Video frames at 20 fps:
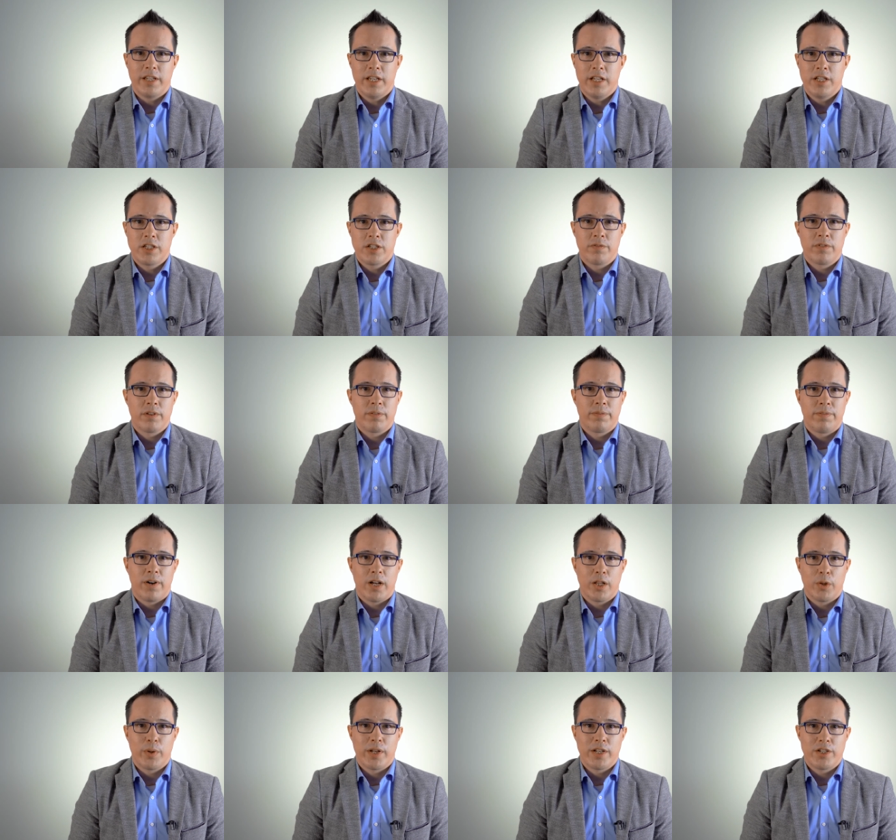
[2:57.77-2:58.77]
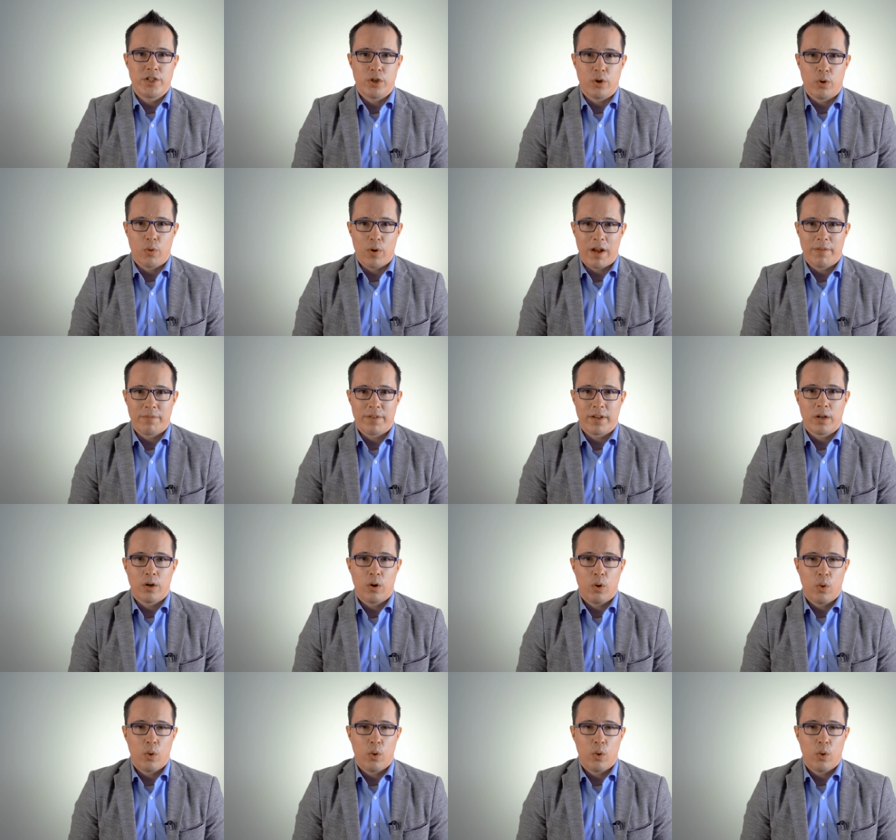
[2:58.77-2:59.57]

each of the following geographic